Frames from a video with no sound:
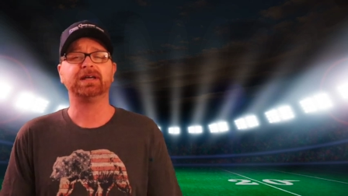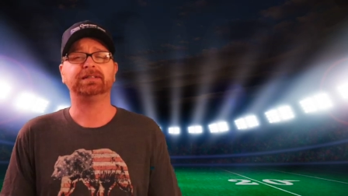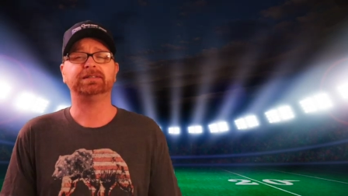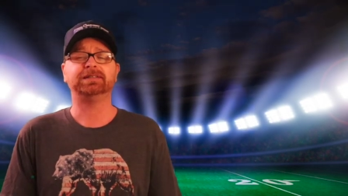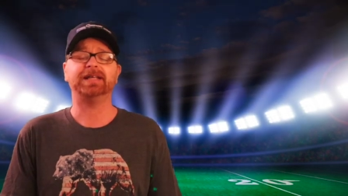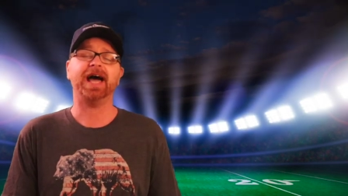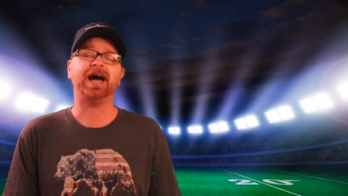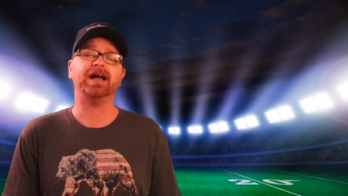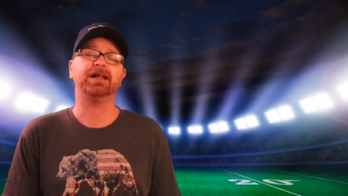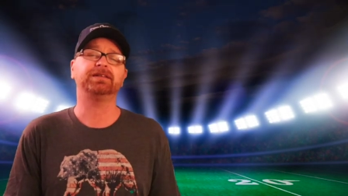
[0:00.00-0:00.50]

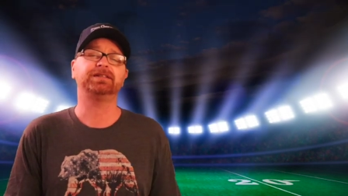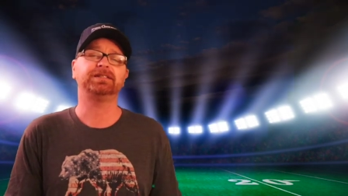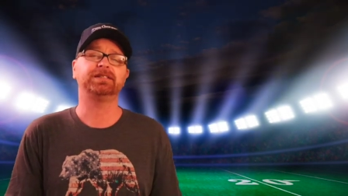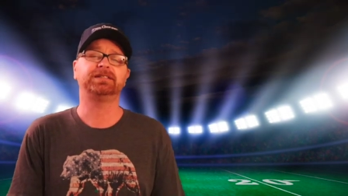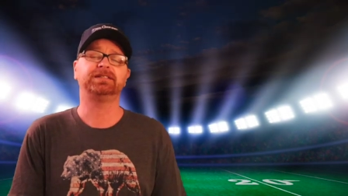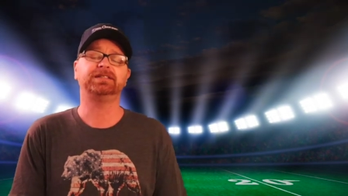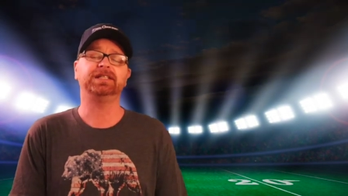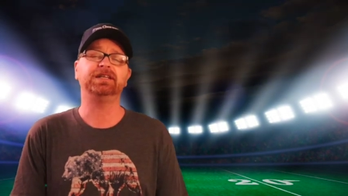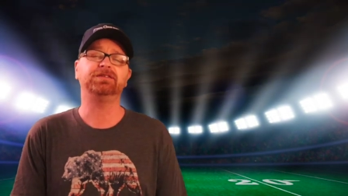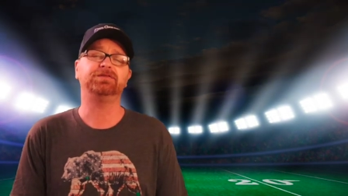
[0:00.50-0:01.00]

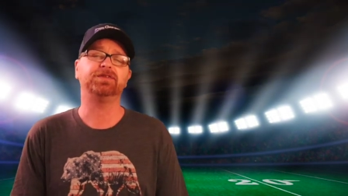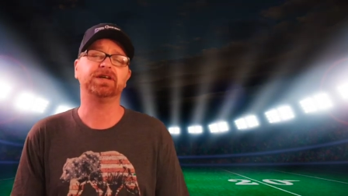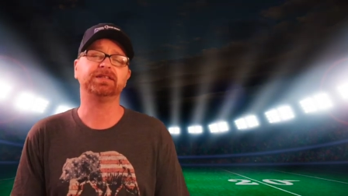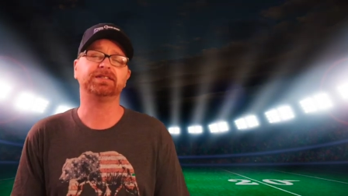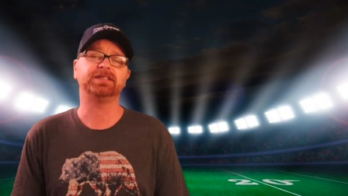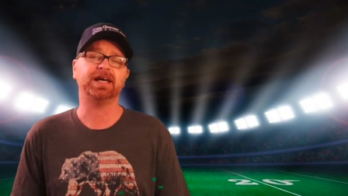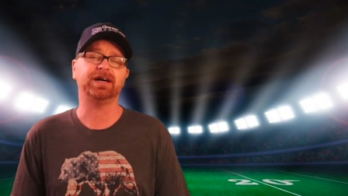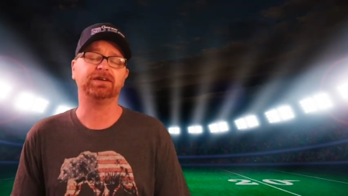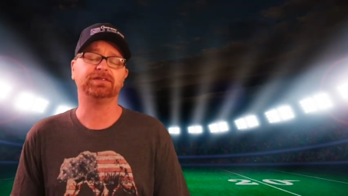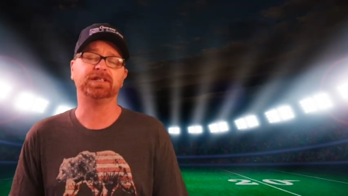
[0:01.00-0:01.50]
Dallas's
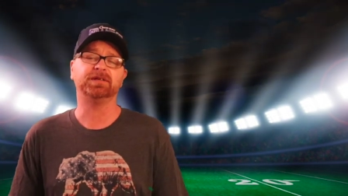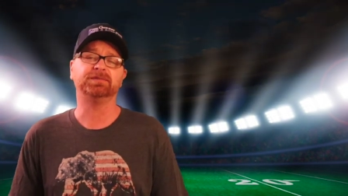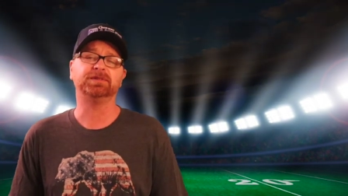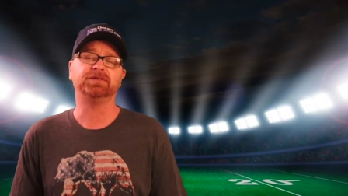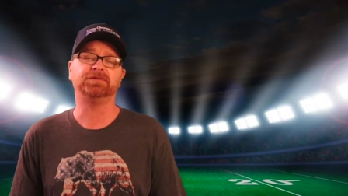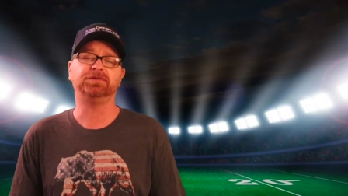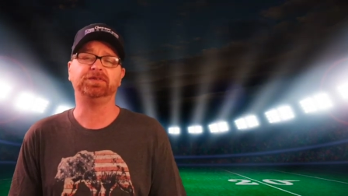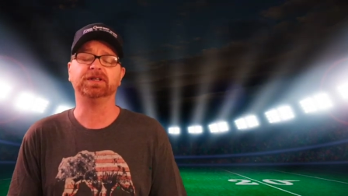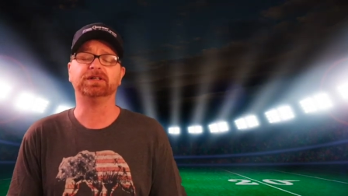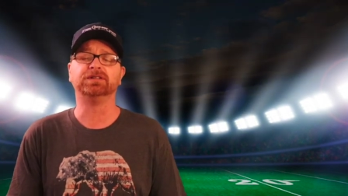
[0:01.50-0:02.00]
defense held them to
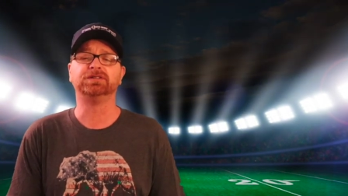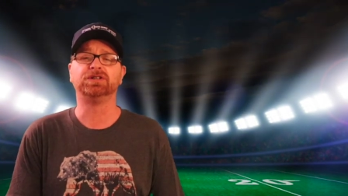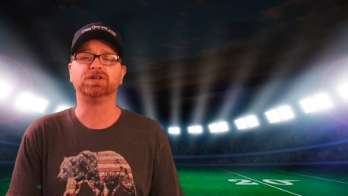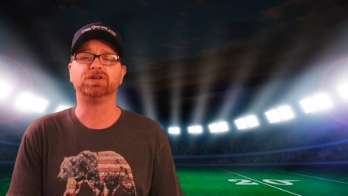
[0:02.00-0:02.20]
field